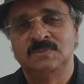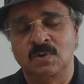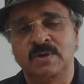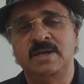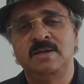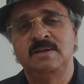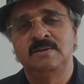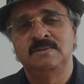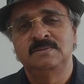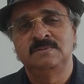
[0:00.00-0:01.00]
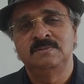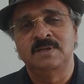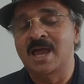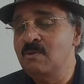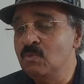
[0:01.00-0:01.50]
Okay?
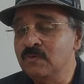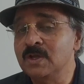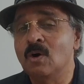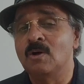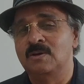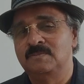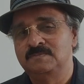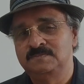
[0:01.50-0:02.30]
And moving on.